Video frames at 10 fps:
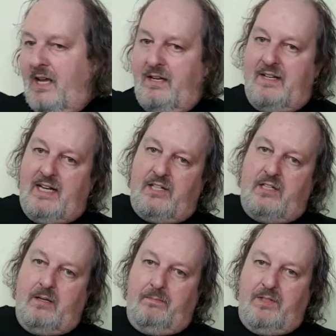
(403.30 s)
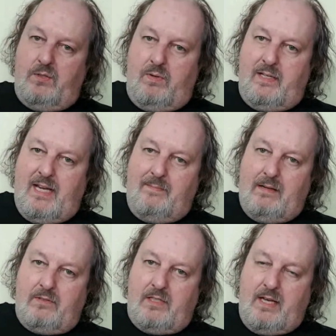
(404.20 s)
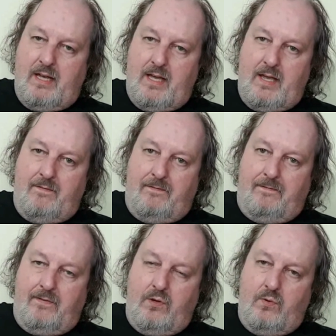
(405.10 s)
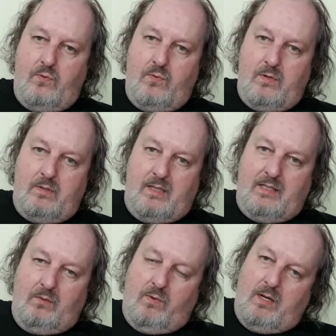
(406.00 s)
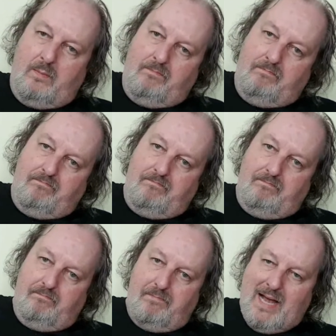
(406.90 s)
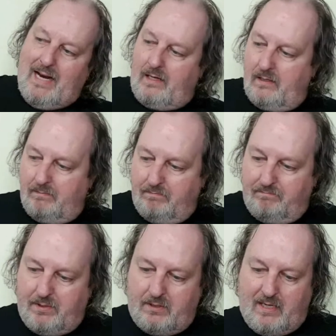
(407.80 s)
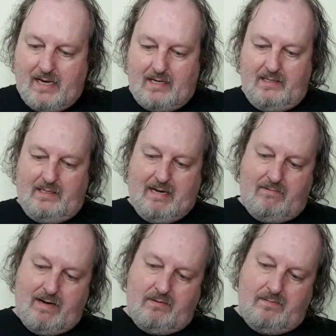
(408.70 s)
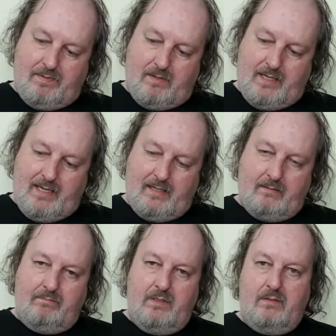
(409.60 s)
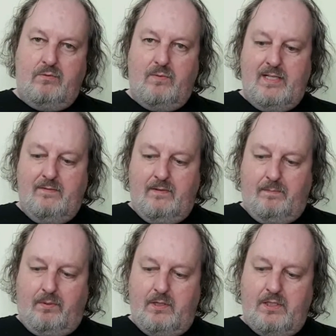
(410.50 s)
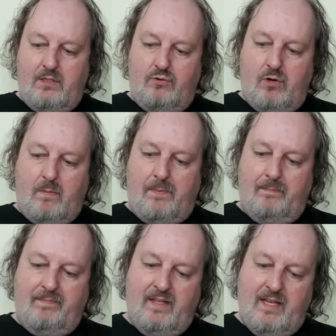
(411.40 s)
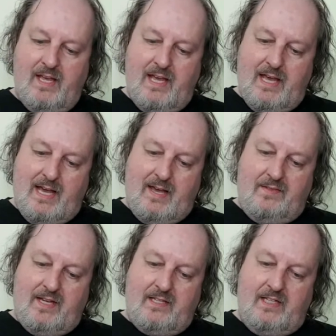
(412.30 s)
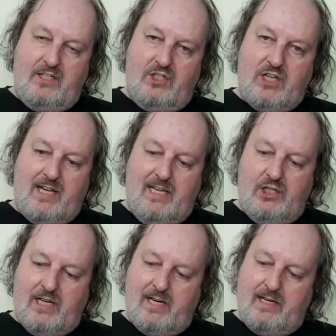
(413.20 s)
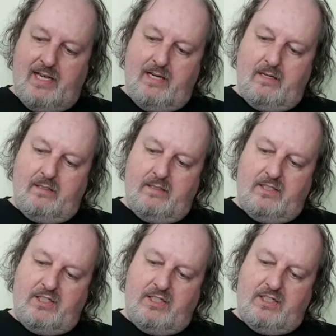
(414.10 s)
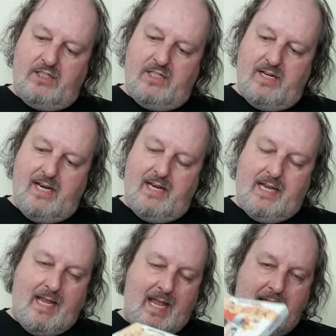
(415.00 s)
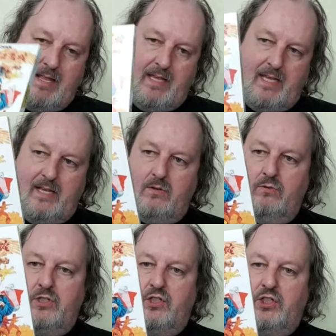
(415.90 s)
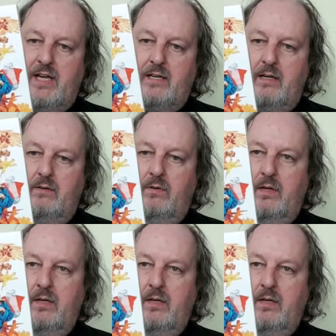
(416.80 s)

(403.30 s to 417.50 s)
Next up, this one came out a little while back, but I hadn't get around to buying it. I was waiting for the price to drop, and that is Jackie Chan in Snake in the Eagle's Shadow.